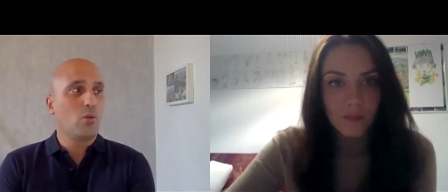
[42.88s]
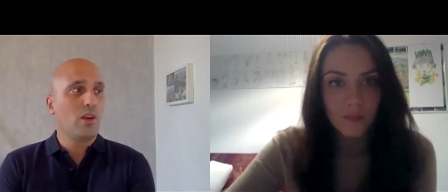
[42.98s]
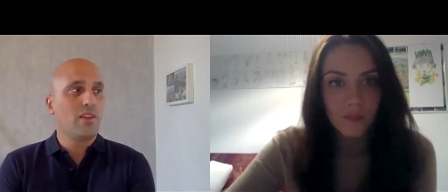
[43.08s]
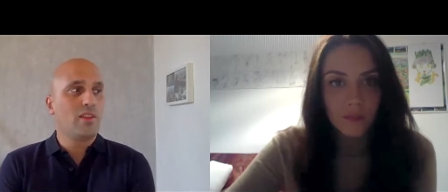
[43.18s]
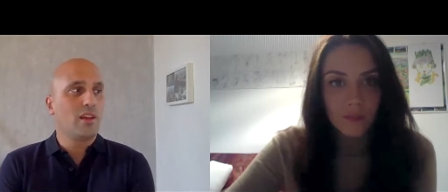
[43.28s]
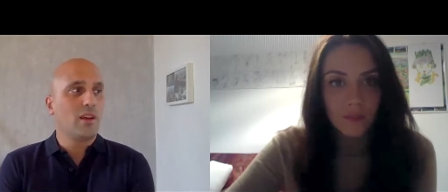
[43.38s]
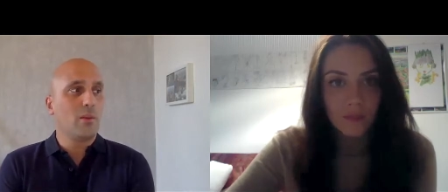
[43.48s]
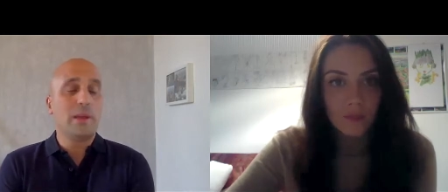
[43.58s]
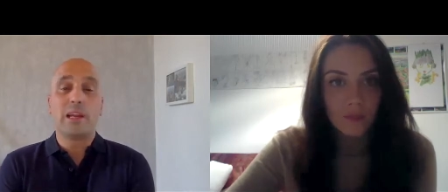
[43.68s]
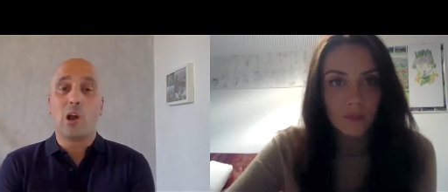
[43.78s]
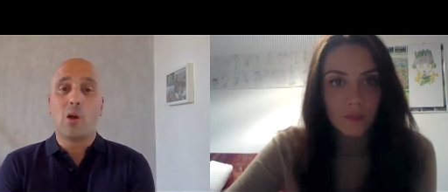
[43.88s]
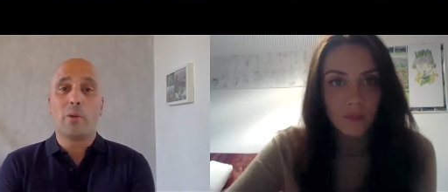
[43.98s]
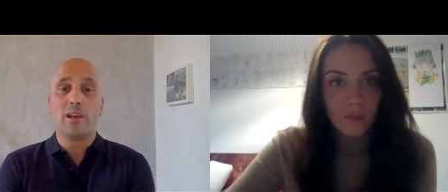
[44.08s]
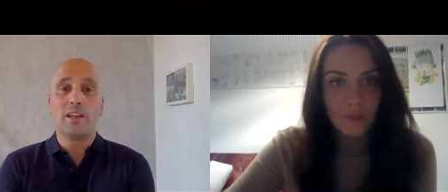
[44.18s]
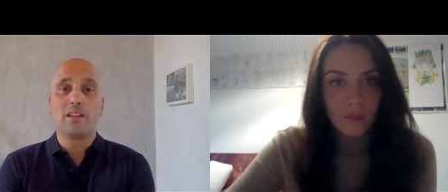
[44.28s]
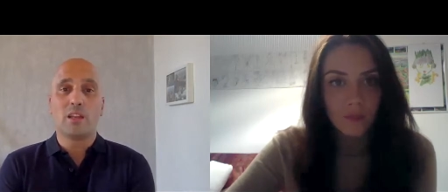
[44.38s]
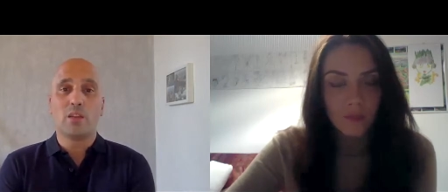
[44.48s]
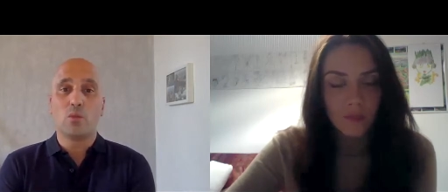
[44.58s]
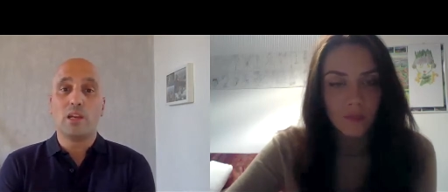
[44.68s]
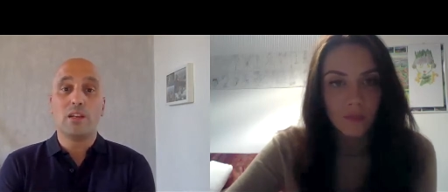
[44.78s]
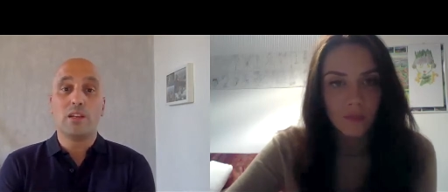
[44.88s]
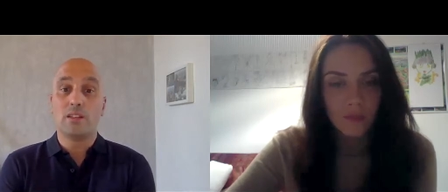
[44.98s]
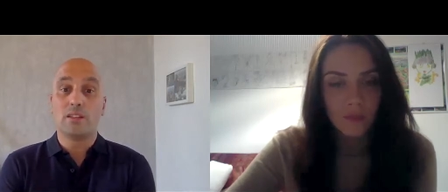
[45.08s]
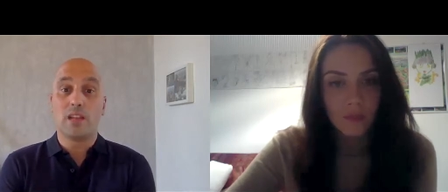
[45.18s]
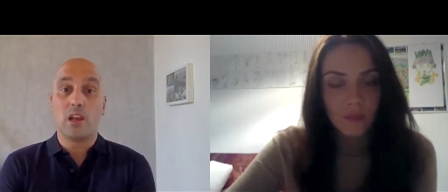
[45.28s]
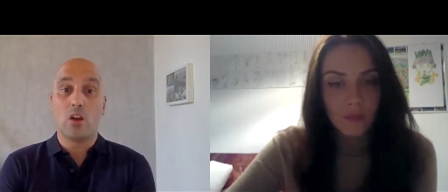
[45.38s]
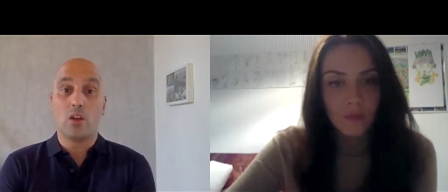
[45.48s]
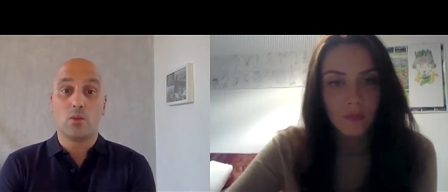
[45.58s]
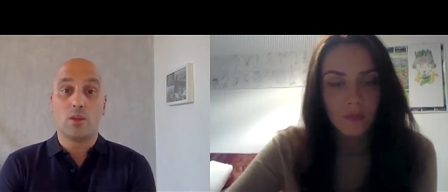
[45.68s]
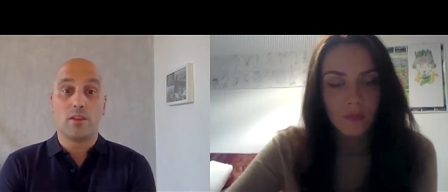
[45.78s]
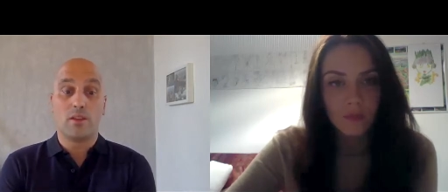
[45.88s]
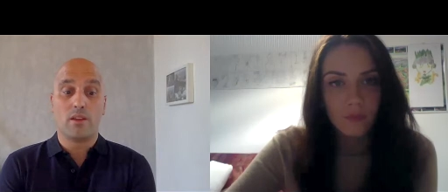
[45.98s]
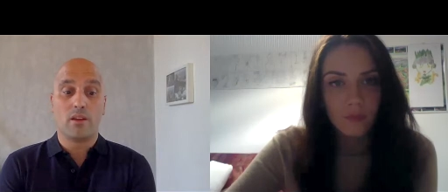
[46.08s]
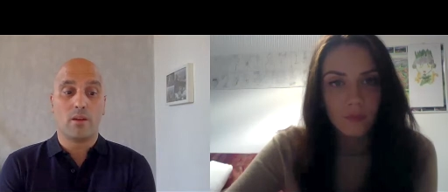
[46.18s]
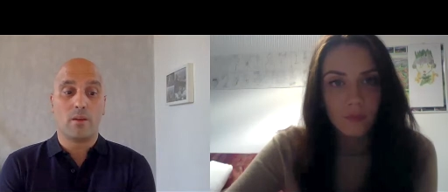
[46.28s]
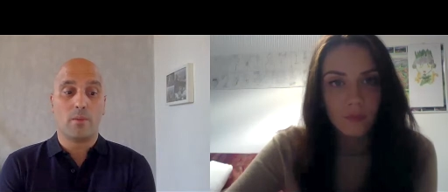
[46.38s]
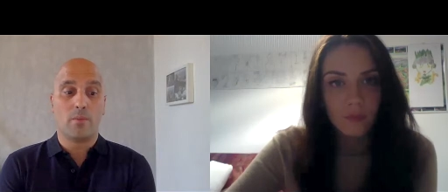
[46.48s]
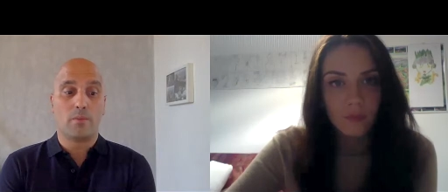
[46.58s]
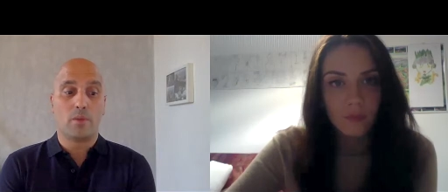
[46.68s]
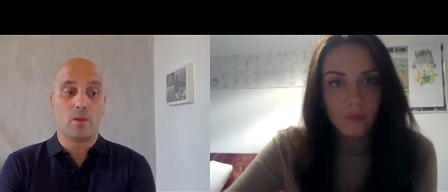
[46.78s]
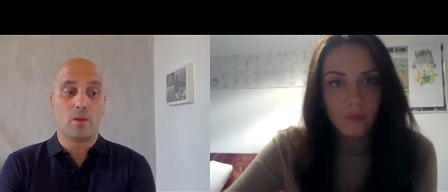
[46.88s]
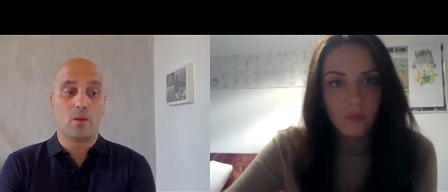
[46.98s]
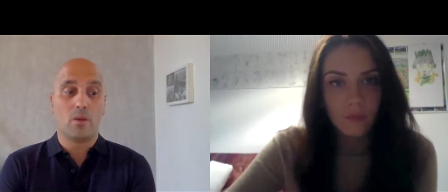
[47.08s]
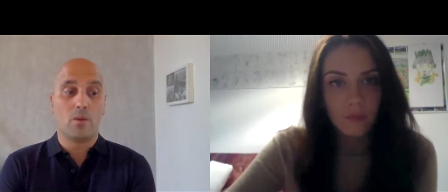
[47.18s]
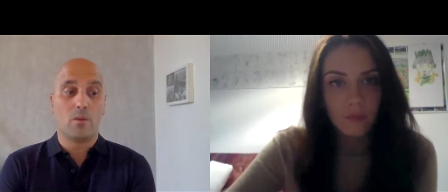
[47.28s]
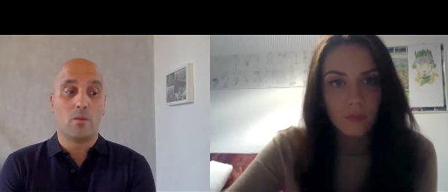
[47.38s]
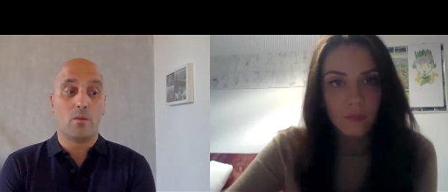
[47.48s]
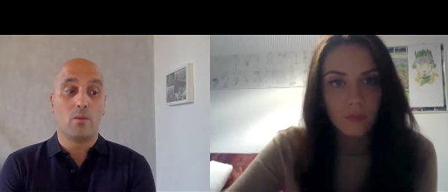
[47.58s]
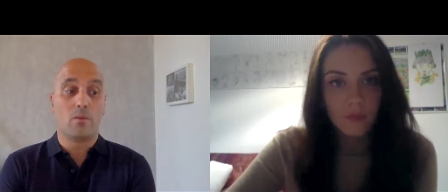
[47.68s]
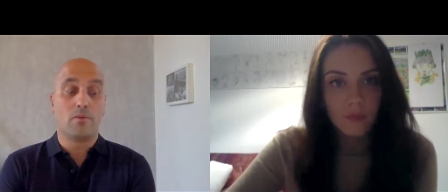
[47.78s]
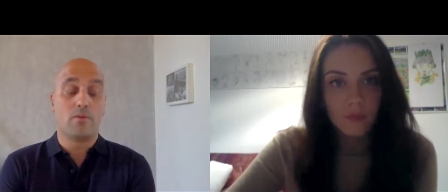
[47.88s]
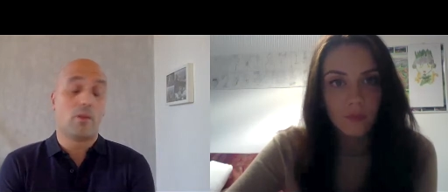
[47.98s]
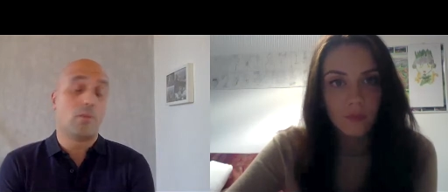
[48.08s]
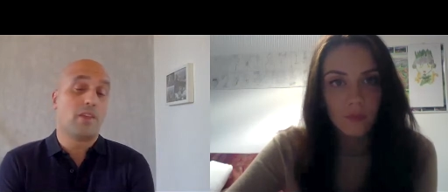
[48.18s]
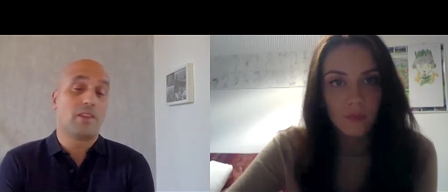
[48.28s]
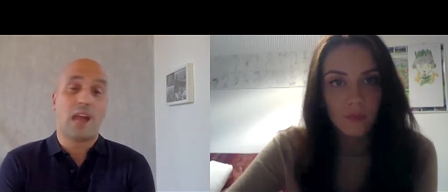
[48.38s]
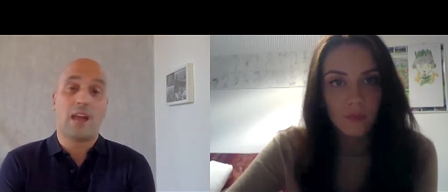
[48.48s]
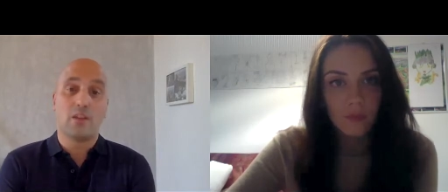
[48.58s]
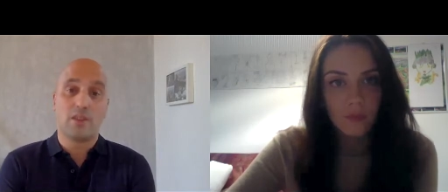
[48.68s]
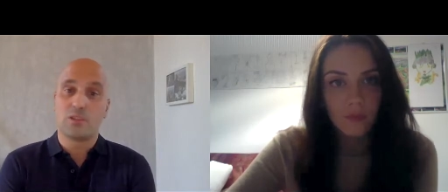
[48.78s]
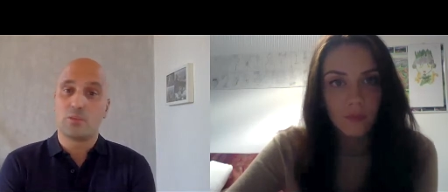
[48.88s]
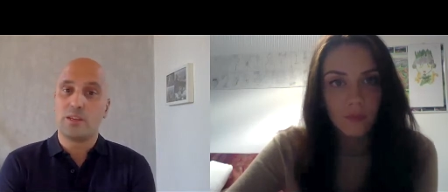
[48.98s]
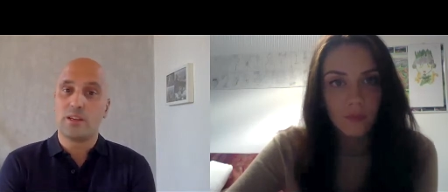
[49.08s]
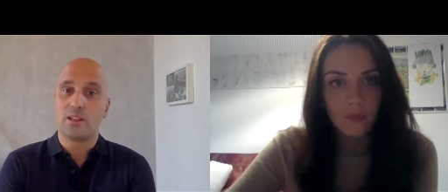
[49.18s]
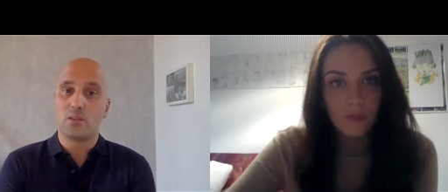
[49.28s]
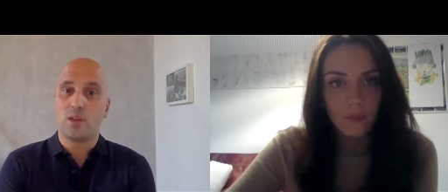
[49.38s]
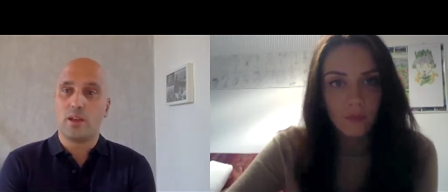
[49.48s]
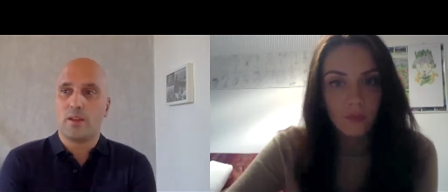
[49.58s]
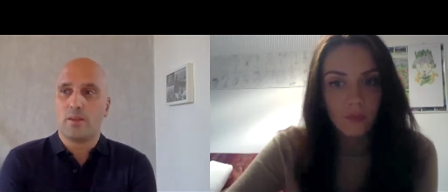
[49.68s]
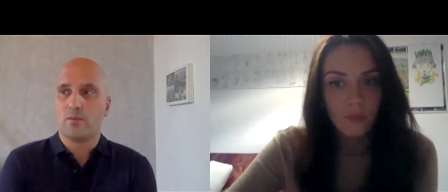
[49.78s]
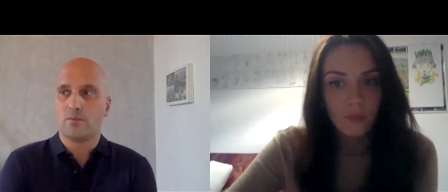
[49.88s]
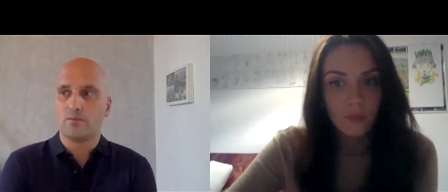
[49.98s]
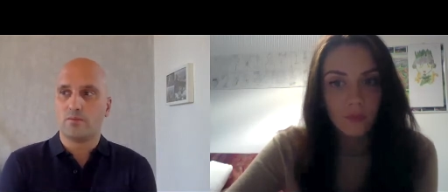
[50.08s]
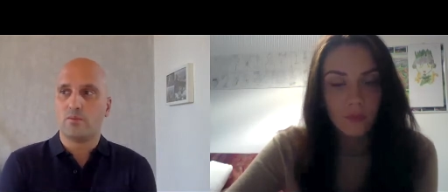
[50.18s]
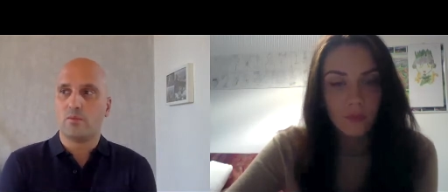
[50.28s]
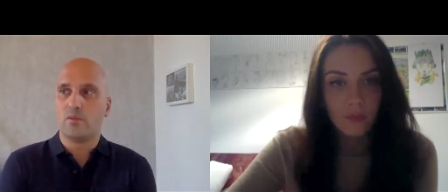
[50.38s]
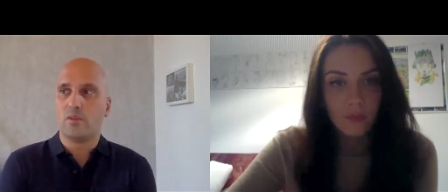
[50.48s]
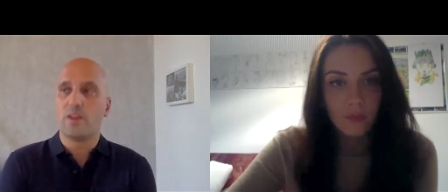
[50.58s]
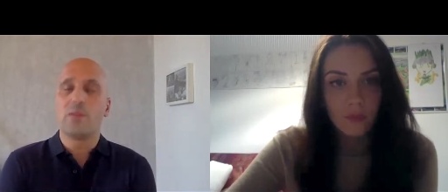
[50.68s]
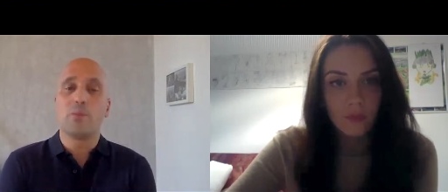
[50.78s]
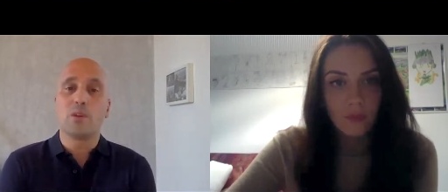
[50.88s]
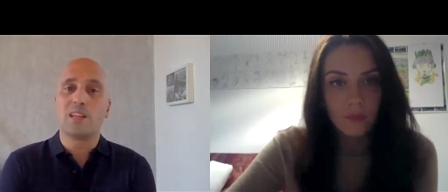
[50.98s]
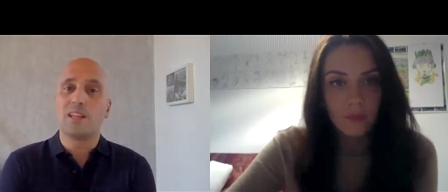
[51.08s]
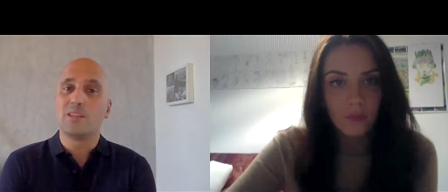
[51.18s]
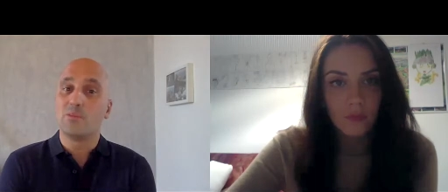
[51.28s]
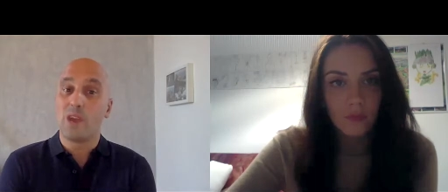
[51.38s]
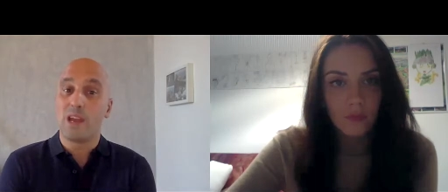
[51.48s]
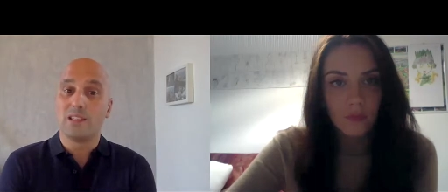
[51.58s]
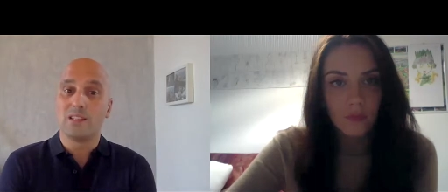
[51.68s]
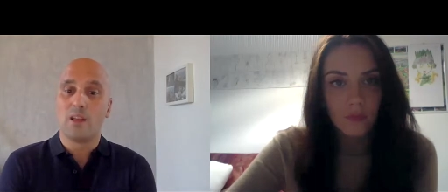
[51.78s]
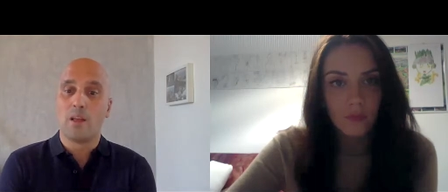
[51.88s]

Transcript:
Speaker 1: with uh, big companies, and we learned a lot with um, oh, from that kind of experience with very important brands.